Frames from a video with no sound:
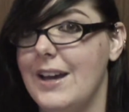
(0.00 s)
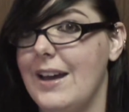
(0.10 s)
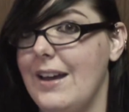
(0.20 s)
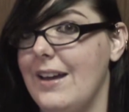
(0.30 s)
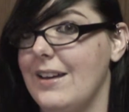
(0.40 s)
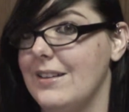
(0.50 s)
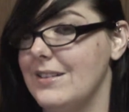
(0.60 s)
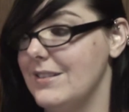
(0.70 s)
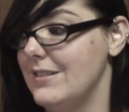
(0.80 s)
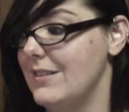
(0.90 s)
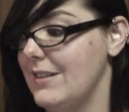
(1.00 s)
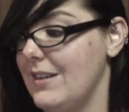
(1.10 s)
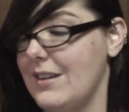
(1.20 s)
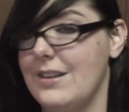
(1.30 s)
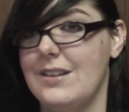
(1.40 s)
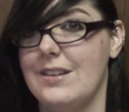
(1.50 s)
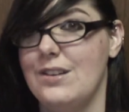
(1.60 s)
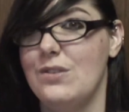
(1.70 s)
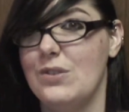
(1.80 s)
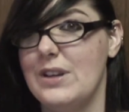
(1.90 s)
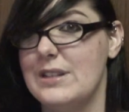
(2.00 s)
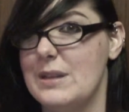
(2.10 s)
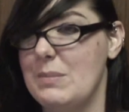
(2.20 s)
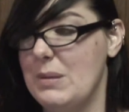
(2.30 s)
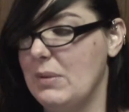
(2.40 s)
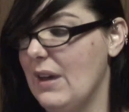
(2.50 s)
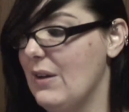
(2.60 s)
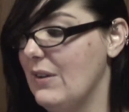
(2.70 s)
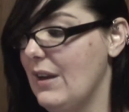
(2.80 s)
and it can freak some people out.